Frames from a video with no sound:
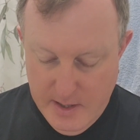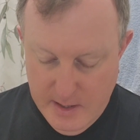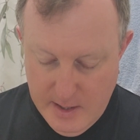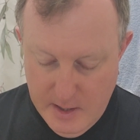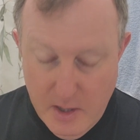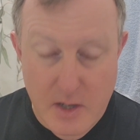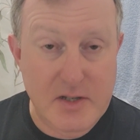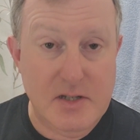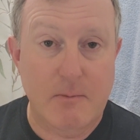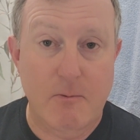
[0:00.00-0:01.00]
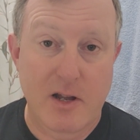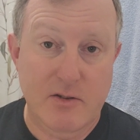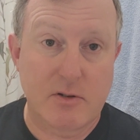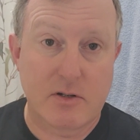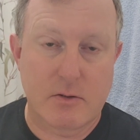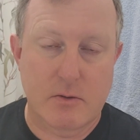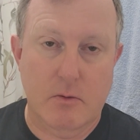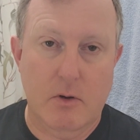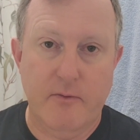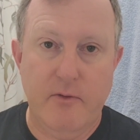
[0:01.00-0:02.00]
And I know this time around it took
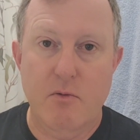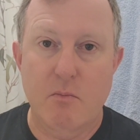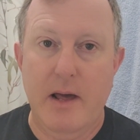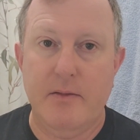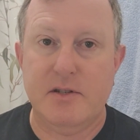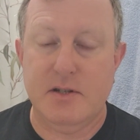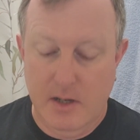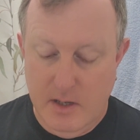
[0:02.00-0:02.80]
quite a few months.